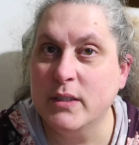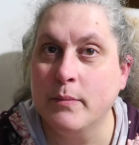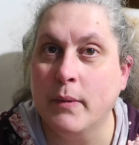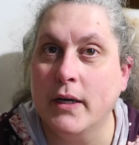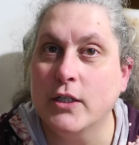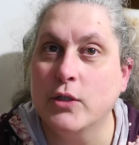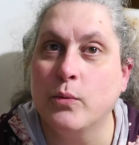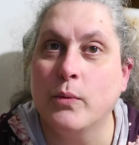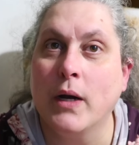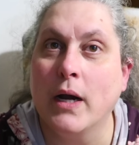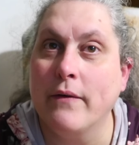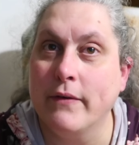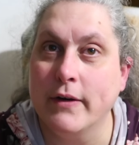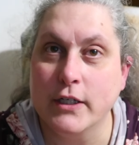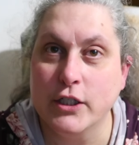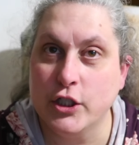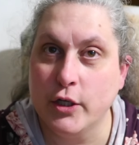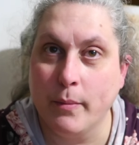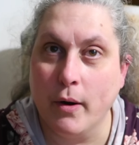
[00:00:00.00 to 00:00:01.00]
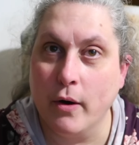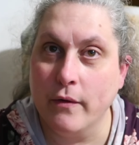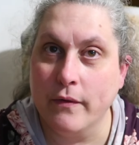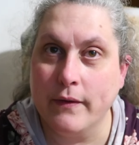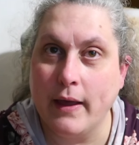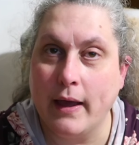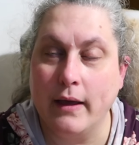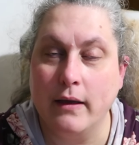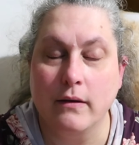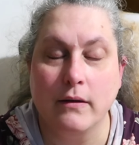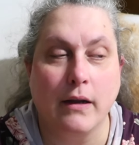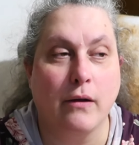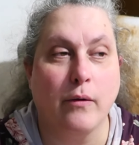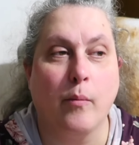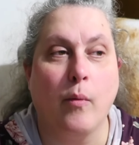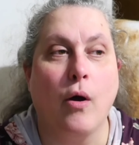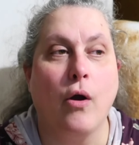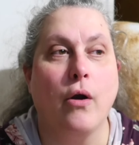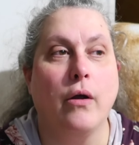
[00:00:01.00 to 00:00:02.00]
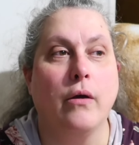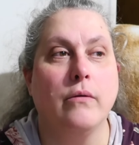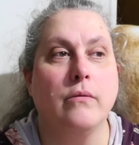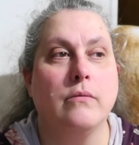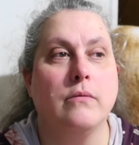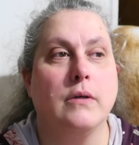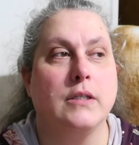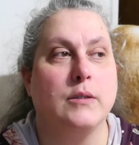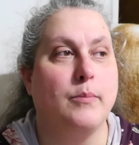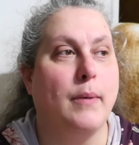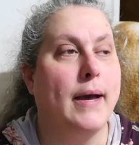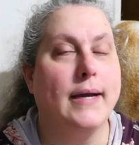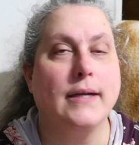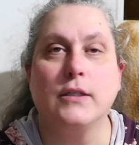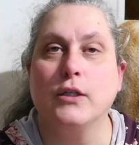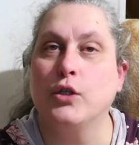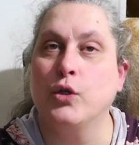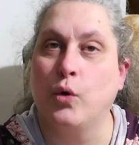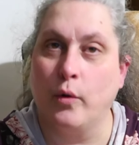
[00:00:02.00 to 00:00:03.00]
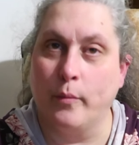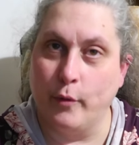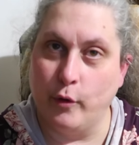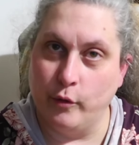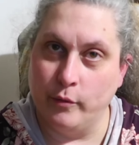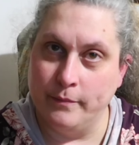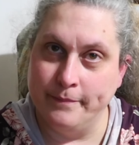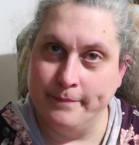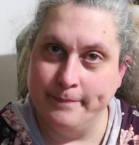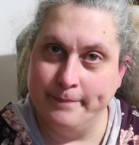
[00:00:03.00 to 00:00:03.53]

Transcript: as much whenever it's your birthday. Now tomorrow, it's back to normal.